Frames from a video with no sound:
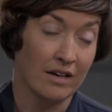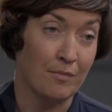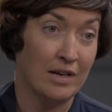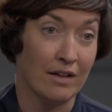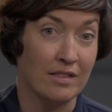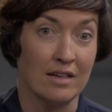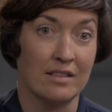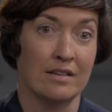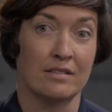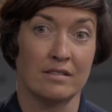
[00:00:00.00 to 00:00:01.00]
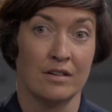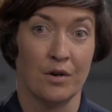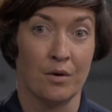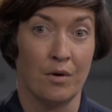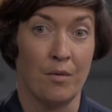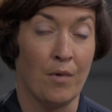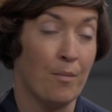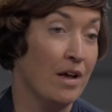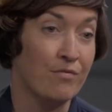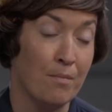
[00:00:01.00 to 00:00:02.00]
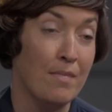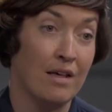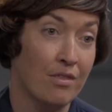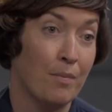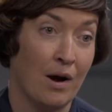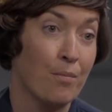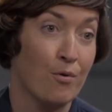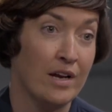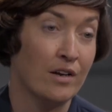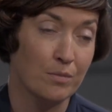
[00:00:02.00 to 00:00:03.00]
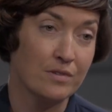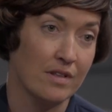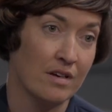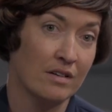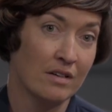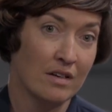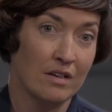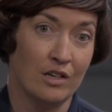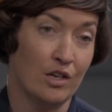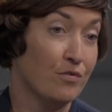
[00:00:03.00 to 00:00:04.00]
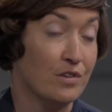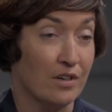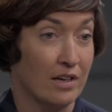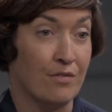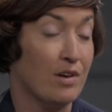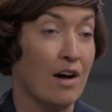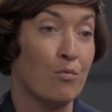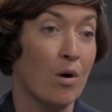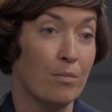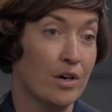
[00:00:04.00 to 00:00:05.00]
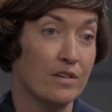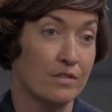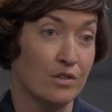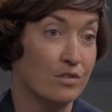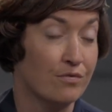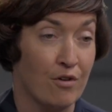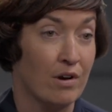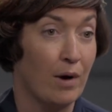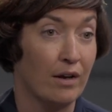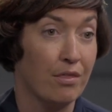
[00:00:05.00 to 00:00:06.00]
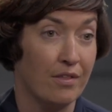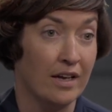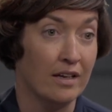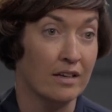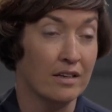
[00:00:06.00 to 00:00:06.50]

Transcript: I mean, I think there's a bit of a myth about prenups that, if you have one person who's very wealthy,